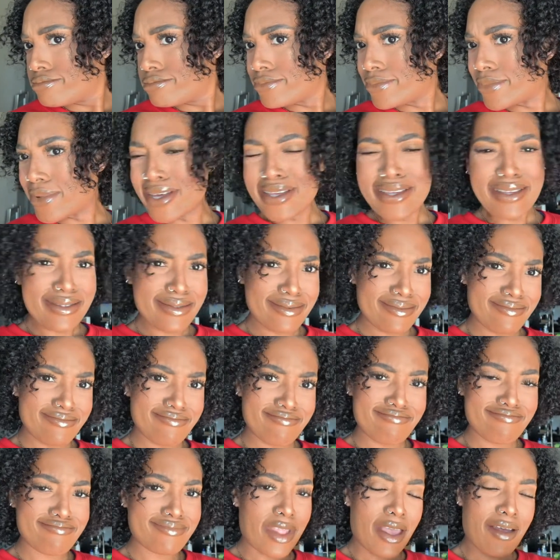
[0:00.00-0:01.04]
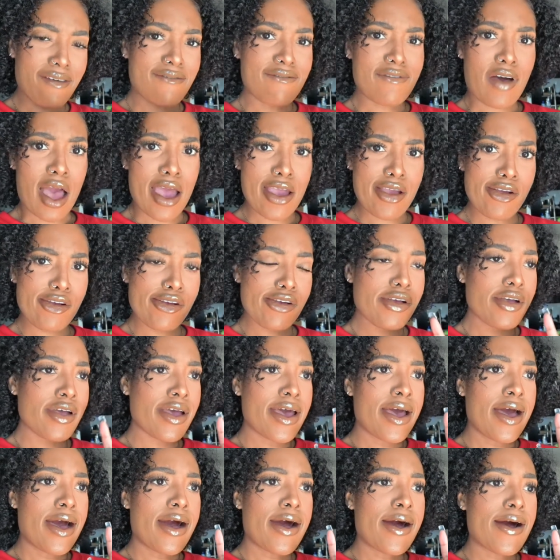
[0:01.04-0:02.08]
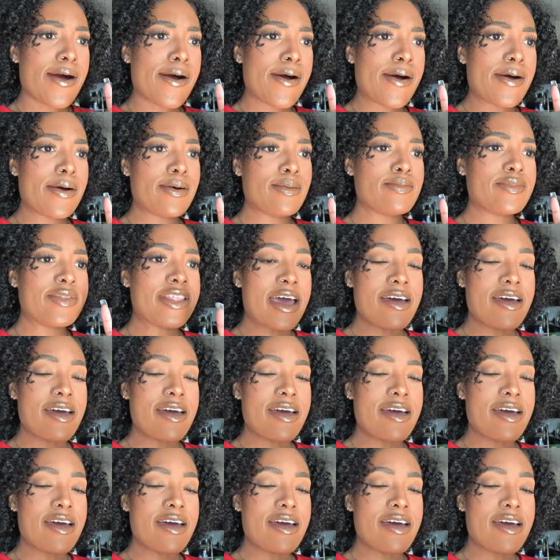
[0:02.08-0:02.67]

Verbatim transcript: what? Fire. Um,